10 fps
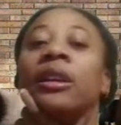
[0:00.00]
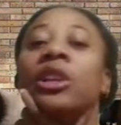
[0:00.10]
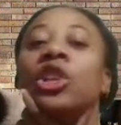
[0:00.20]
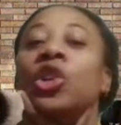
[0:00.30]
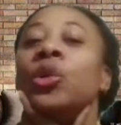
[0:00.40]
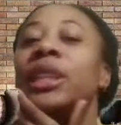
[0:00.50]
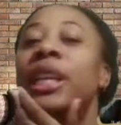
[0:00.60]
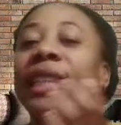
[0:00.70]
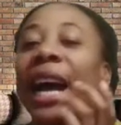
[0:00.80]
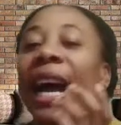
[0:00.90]

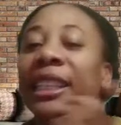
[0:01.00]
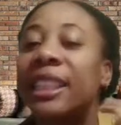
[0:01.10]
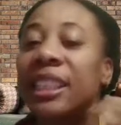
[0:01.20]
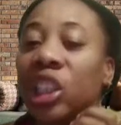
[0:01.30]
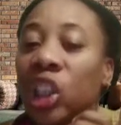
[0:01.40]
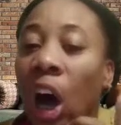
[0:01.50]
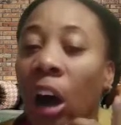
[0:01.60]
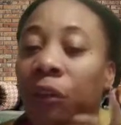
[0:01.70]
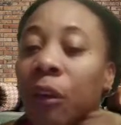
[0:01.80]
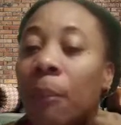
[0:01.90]
users' access
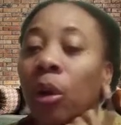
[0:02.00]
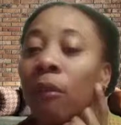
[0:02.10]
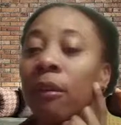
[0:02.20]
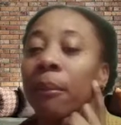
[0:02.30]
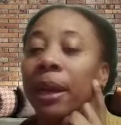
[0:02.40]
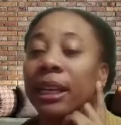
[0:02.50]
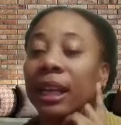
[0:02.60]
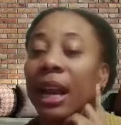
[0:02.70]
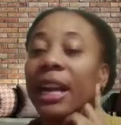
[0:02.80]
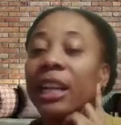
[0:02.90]
log from government
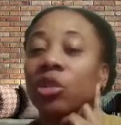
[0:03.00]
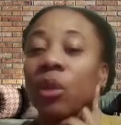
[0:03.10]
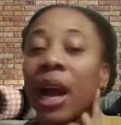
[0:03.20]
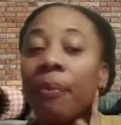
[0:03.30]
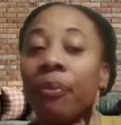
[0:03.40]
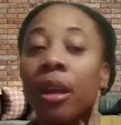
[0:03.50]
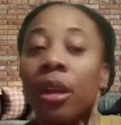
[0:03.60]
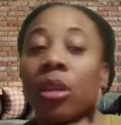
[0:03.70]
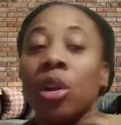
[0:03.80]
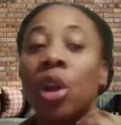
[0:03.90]
clients, right?
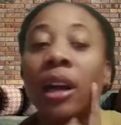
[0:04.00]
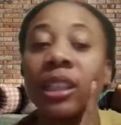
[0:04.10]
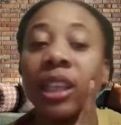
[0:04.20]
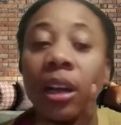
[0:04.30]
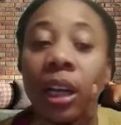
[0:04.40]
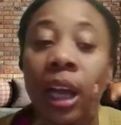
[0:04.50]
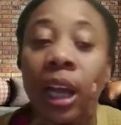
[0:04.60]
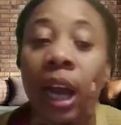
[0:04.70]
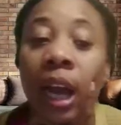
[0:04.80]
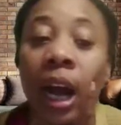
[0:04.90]
The logs
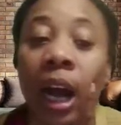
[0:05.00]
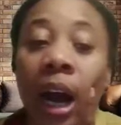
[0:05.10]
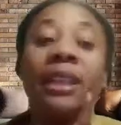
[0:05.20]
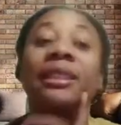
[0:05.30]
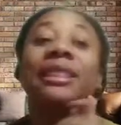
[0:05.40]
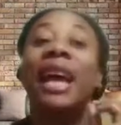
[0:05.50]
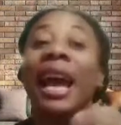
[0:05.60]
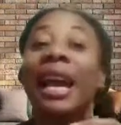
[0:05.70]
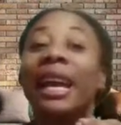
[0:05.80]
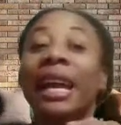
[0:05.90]

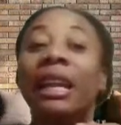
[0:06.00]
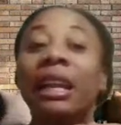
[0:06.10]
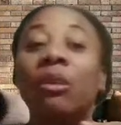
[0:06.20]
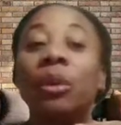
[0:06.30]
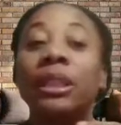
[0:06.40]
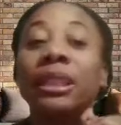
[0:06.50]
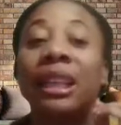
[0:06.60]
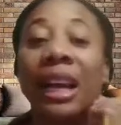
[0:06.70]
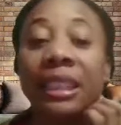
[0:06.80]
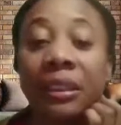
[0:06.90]
mistakenly was
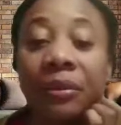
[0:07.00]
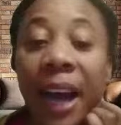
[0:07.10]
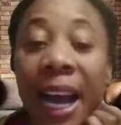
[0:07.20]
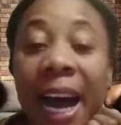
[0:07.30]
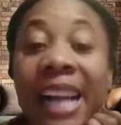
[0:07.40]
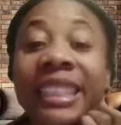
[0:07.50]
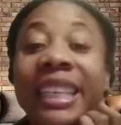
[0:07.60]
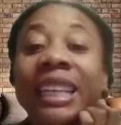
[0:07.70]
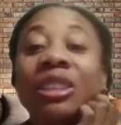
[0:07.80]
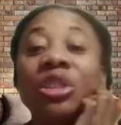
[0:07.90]
classified as
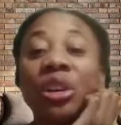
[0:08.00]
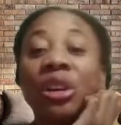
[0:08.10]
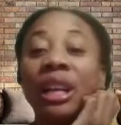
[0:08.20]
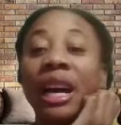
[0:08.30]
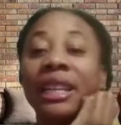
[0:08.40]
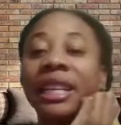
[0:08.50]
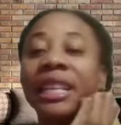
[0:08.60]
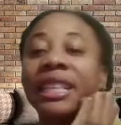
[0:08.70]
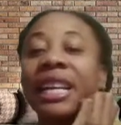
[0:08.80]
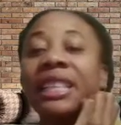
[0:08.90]
internal
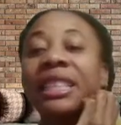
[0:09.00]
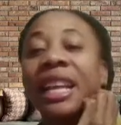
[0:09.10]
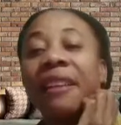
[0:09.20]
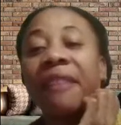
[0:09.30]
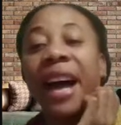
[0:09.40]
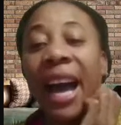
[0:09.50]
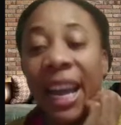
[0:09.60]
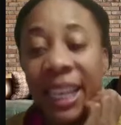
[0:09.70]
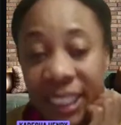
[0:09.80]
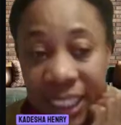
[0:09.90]
data instead of
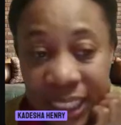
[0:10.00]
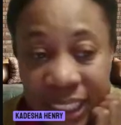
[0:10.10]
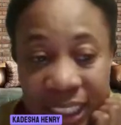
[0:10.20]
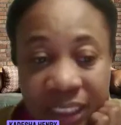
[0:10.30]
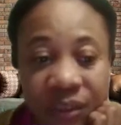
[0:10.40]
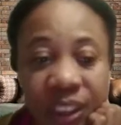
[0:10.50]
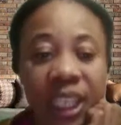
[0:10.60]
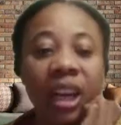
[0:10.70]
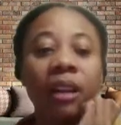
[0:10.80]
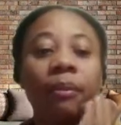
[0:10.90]
highly sensitive
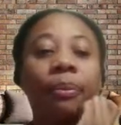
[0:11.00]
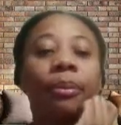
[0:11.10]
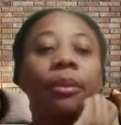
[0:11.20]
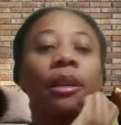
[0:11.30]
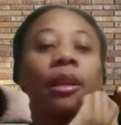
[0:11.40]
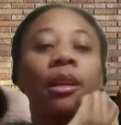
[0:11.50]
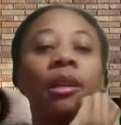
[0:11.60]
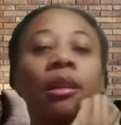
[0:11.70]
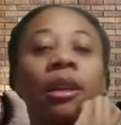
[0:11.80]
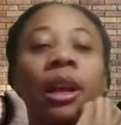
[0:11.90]
data.
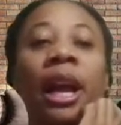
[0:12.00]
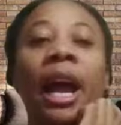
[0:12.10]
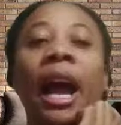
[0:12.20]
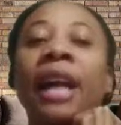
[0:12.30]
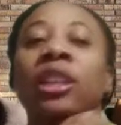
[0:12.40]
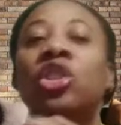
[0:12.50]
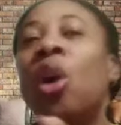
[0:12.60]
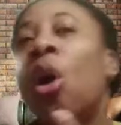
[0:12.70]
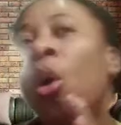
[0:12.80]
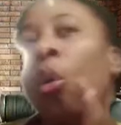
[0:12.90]
And so